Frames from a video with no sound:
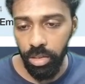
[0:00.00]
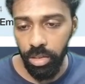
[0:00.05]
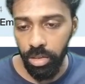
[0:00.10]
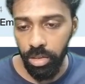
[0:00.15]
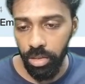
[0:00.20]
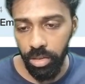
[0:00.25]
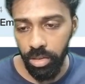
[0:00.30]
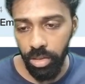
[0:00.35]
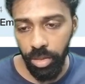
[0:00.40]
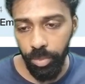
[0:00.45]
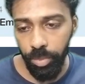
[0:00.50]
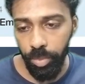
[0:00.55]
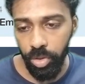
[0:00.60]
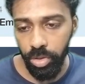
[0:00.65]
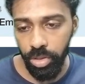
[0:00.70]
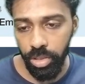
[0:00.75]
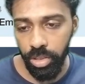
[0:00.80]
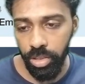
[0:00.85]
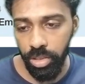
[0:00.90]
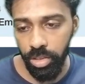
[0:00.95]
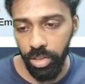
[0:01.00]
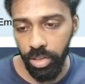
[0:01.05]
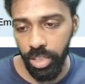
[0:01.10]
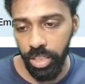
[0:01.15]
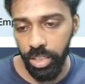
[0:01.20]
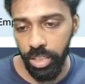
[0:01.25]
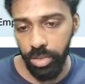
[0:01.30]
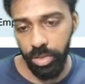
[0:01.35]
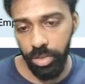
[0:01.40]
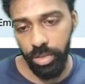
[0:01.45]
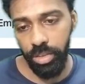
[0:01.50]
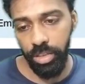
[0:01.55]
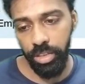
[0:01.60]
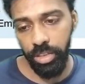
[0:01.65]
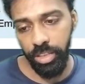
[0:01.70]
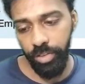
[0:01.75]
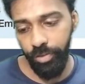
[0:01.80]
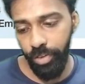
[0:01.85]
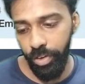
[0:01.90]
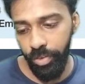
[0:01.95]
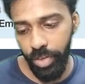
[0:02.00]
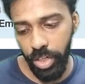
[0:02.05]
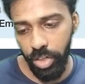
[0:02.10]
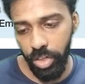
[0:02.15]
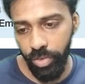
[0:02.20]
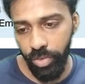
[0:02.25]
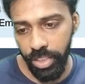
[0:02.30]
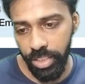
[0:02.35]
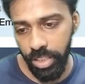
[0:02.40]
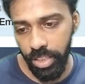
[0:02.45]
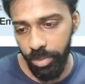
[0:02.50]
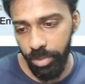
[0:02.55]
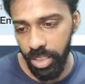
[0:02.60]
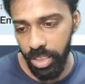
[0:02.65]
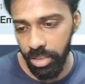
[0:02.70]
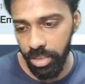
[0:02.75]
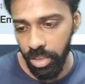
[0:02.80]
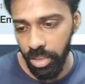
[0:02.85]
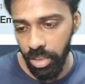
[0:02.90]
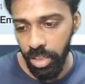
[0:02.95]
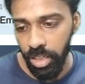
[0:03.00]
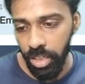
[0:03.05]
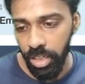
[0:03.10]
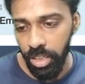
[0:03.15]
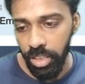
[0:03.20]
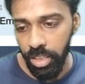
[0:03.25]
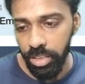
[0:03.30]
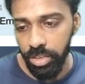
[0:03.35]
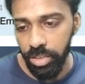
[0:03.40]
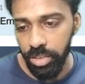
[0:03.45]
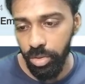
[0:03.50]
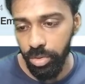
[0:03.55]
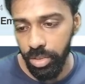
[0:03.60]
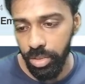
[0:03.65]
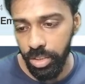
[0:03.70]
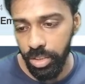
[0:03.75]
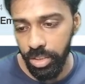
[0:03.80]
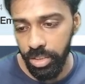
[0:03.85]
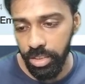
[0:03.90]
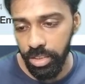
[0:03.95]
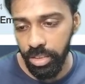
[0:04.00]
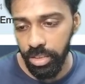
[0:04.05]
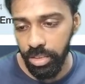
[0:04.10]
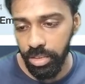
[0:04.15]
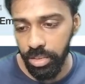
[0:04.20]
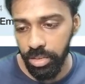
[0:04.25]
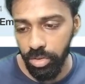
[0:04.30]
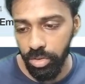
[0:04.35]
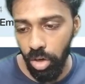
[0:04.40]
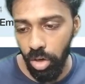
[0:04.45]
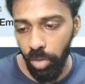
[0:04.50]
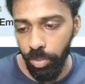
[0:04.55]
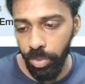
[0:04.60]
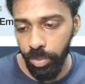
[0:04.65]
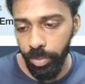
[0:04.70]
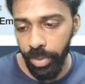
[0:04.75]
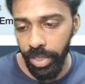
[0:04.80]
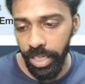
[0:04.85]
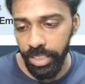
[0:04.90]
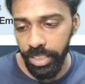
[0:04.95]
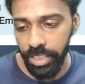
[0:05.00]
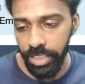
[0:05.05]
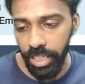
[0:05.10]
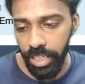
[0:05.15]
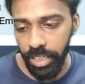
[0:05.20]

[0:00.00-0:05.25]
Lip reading: report. Okay, it's a favorite of examiners. So this is topped by Iceland,